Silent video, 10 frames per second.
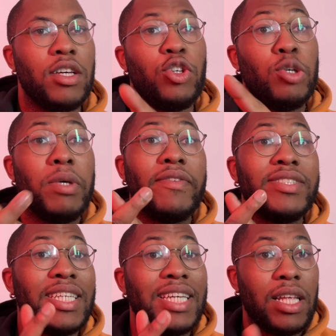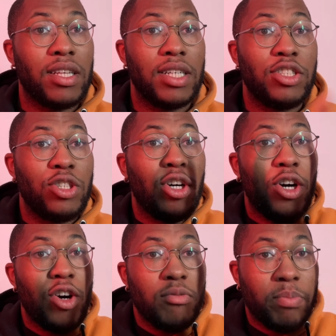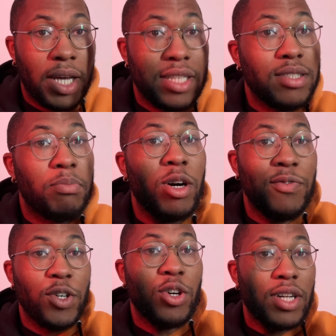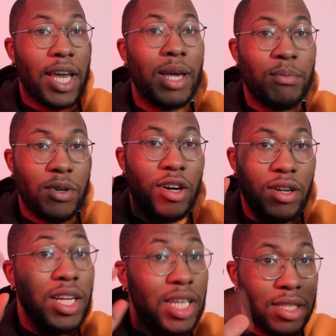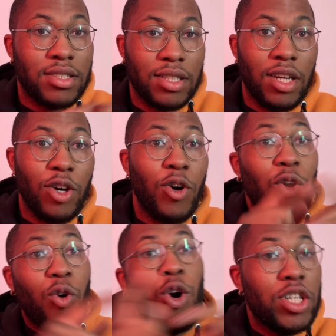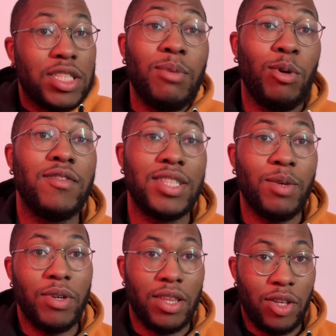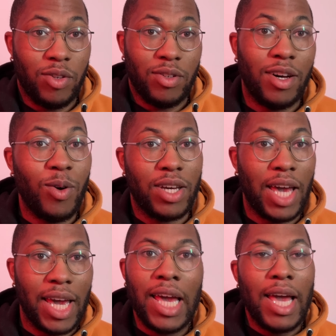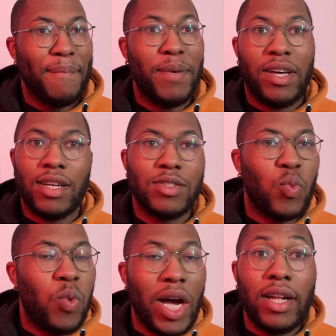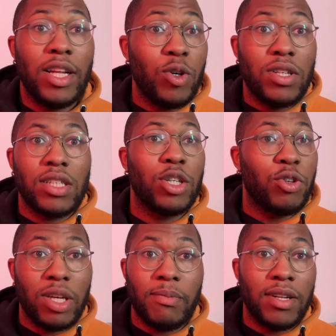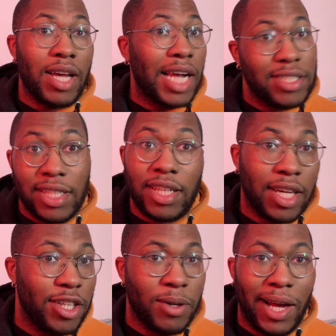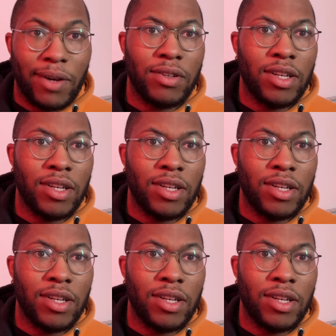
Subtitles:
you move in together into your own place, both for your name on lease, or she moves in with you, okay? Because one little disagreement and she's kicking you out.